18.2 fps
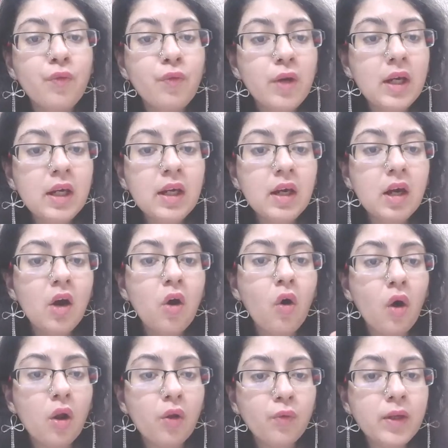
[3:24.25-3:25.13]
we
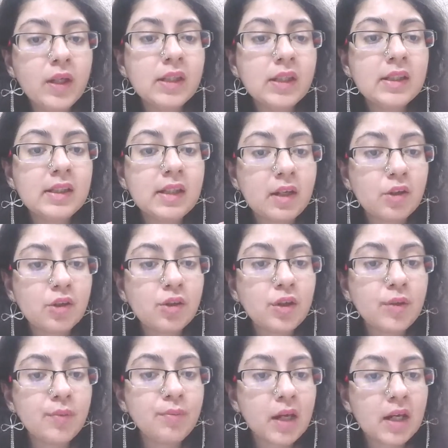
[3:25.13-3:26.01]
always tend
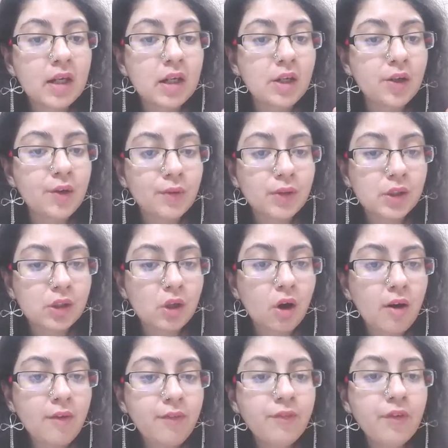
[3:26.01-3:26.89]
to make use
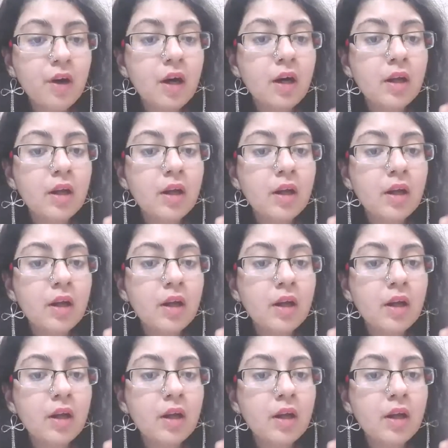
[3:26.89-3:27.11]
of